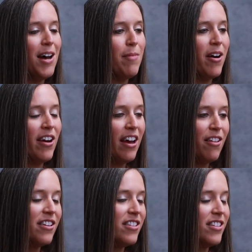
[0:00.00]
our
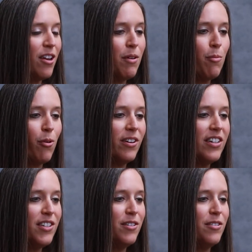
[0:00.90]
health is so
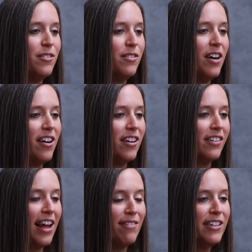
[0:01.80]
important to our
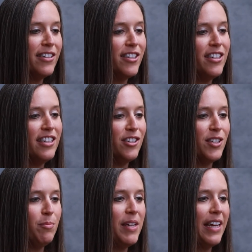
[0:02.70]
livelihood and
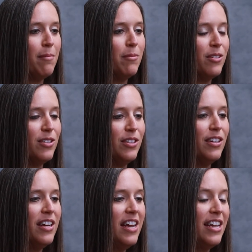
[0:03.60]
just being able to
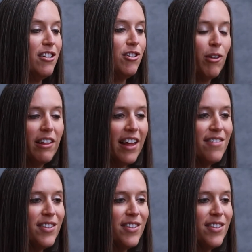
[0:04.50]
enjoy life,